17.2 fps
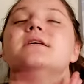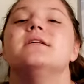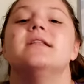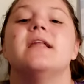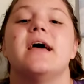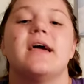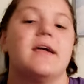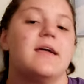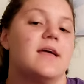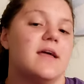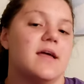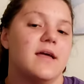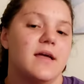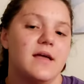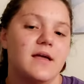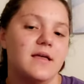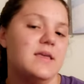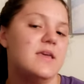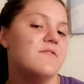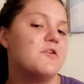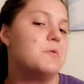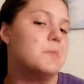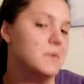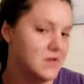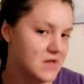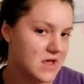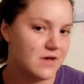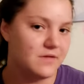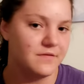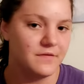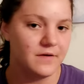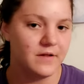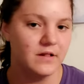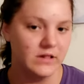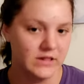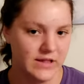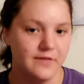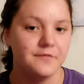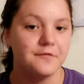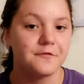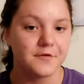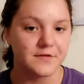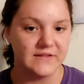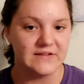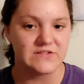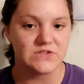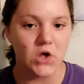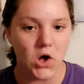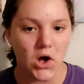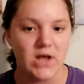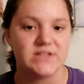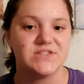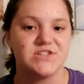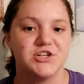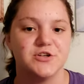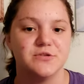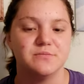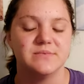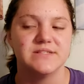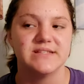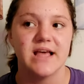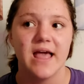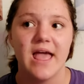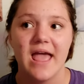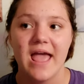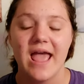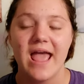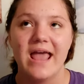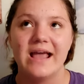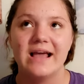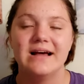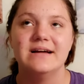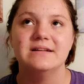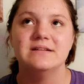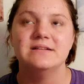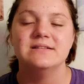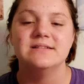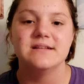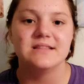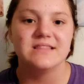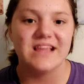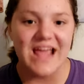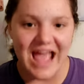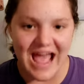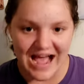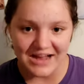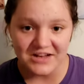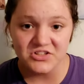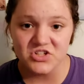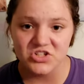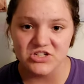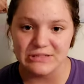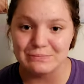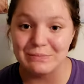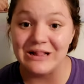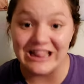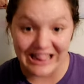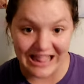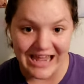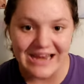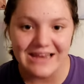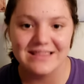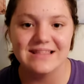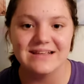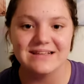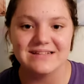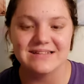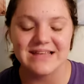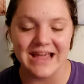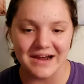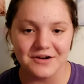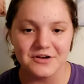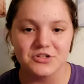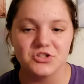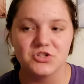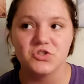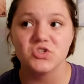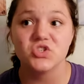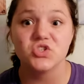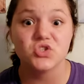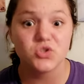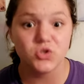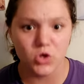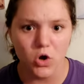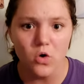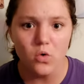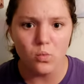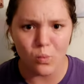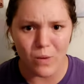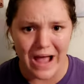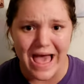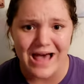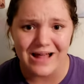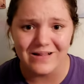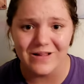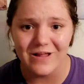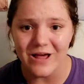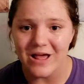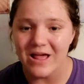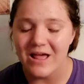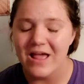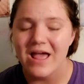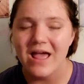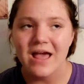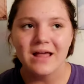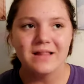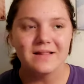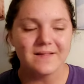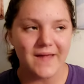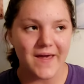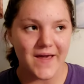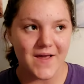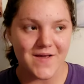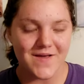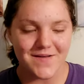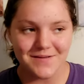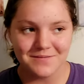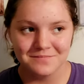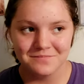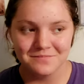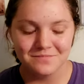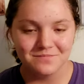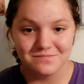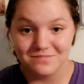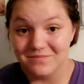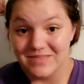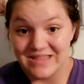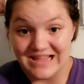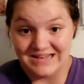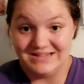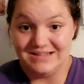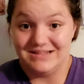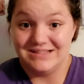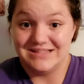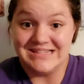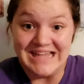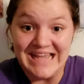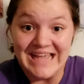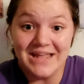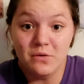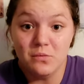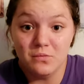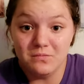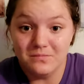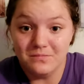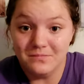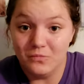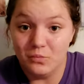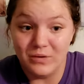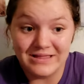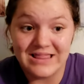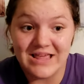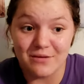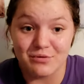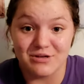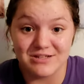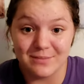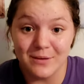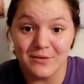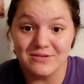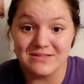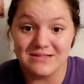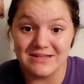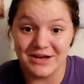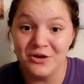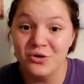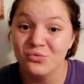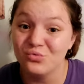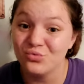like give them enough love for these costumes and the actors played these characters so well they they did what they were supposed to do